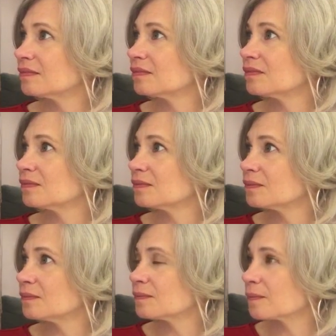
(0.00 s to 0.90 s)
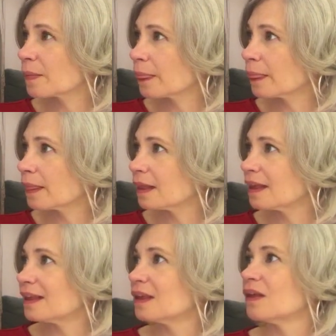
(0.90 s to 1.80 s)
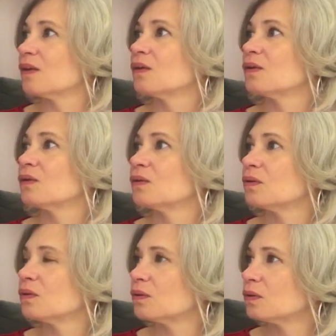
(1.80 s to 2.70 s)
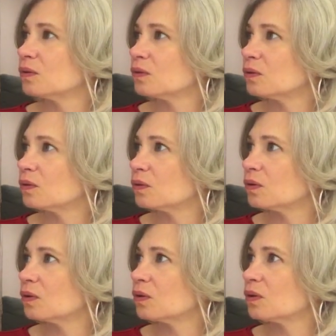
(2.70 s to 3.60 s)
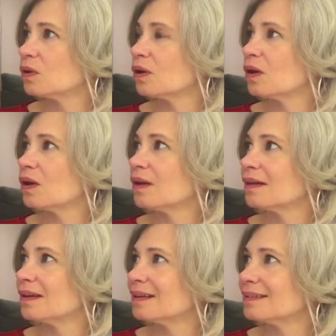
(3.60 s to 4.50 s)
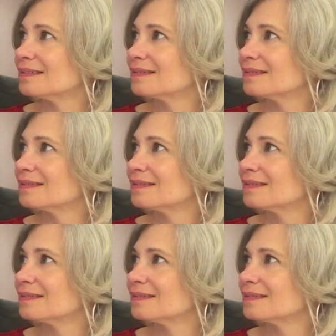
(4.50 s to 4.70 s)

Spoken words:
(silent)